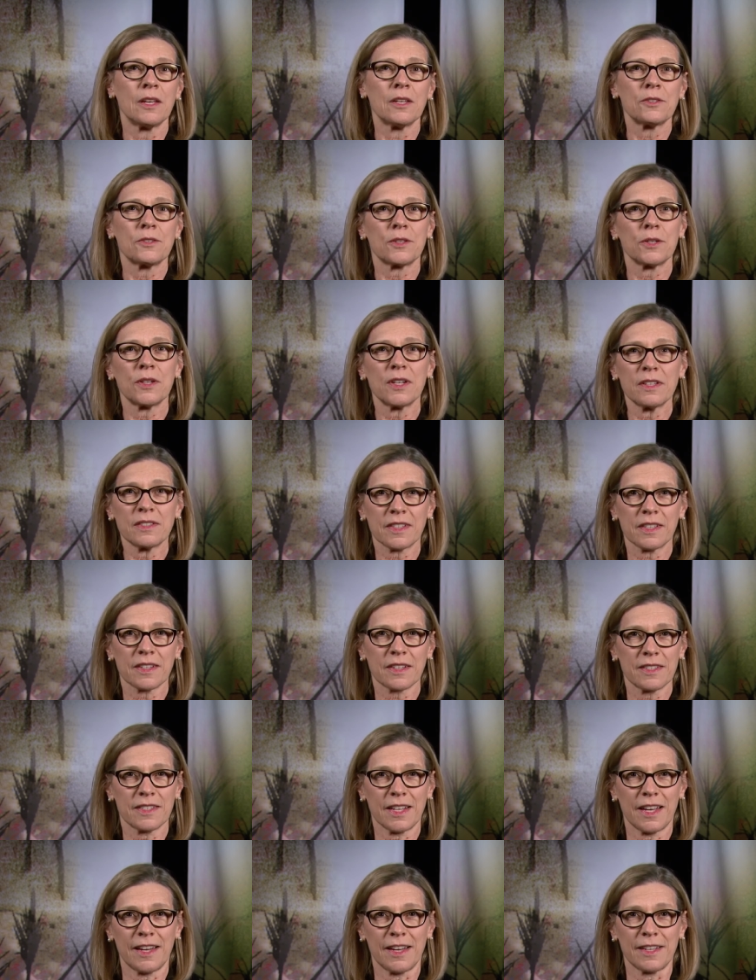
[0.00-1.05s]
Student
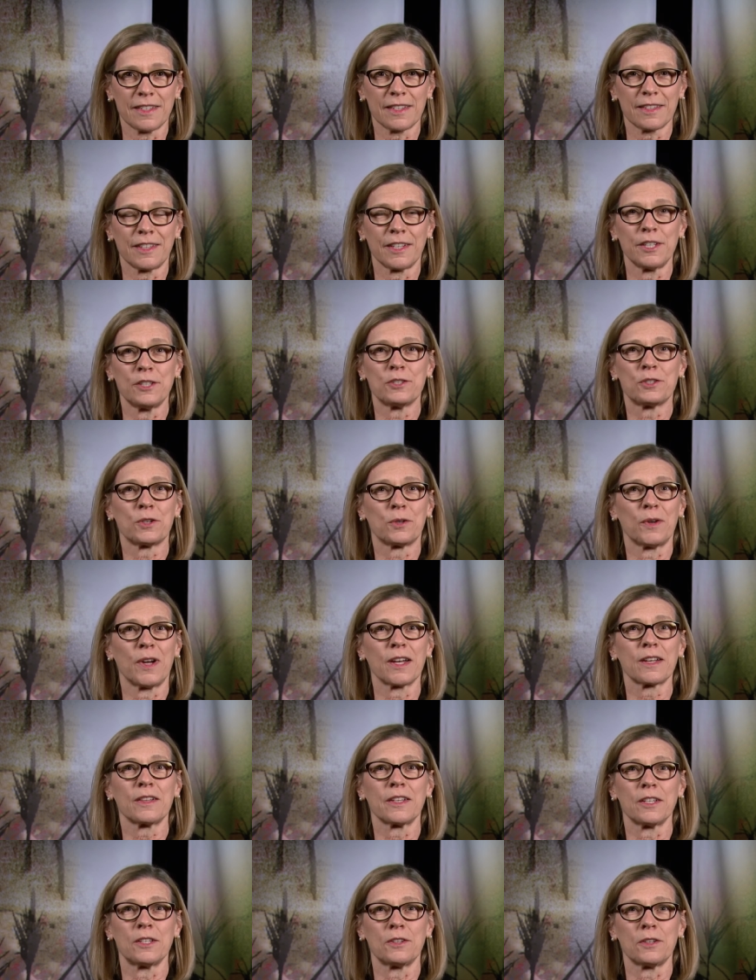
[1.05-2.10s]
success leads
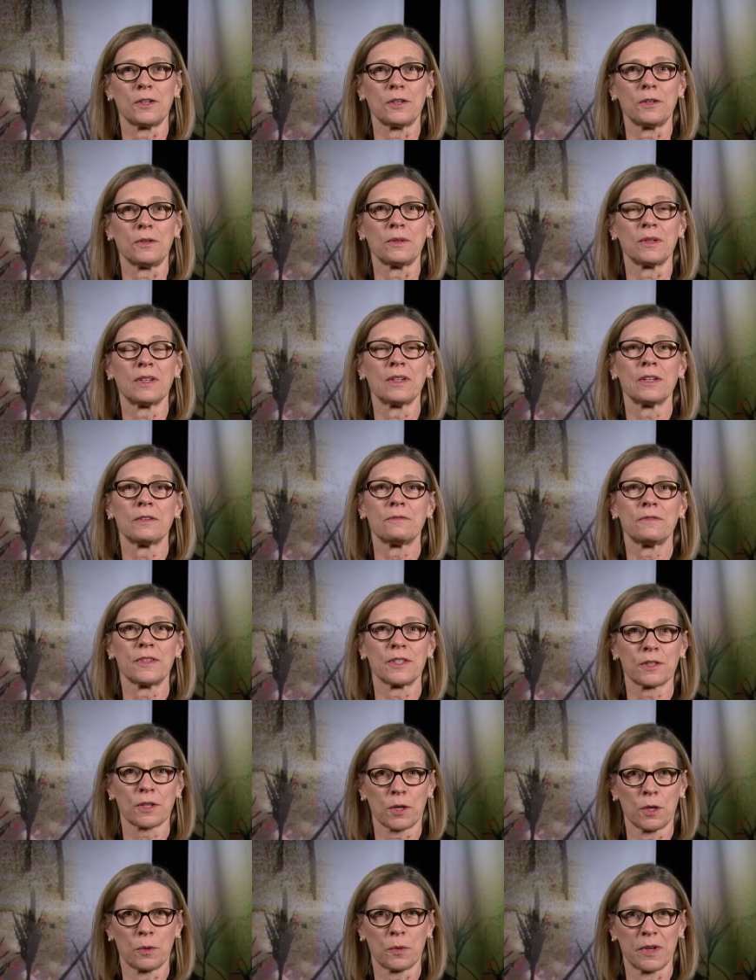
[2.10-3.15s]
directly to
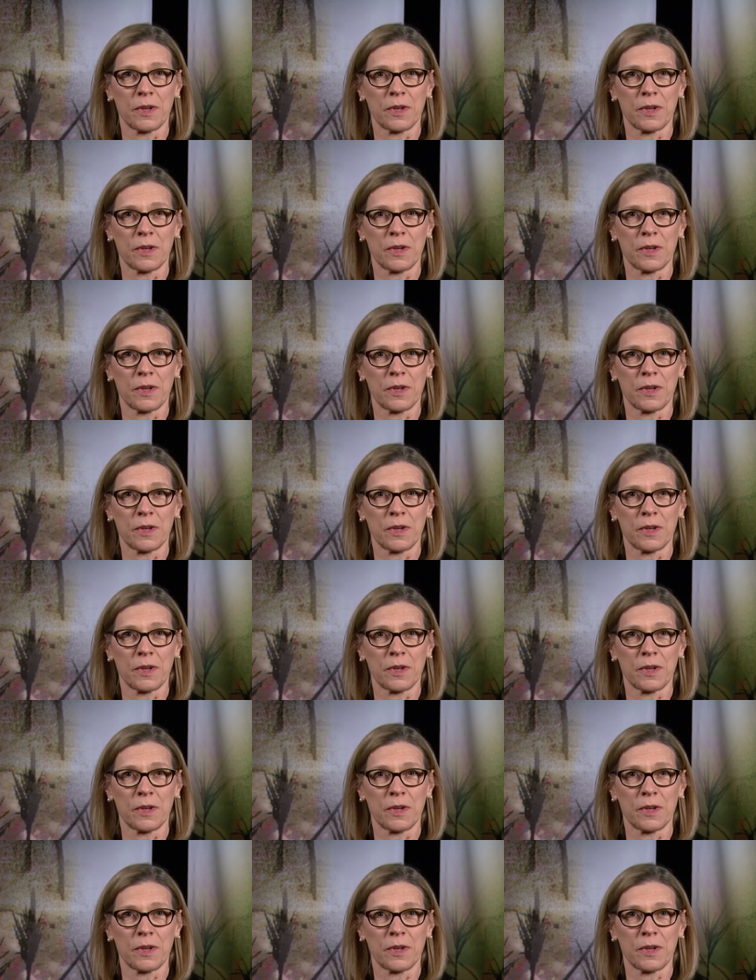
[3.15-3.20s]
fiscal